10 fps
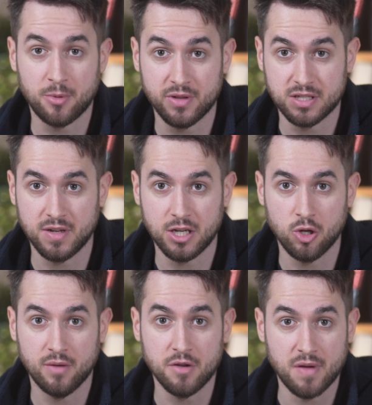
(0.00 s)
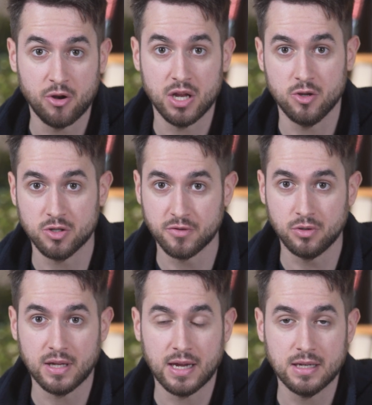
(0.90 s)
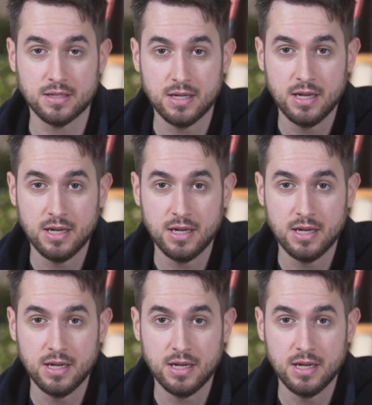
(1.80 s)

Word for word: on this video if you found it useful, and,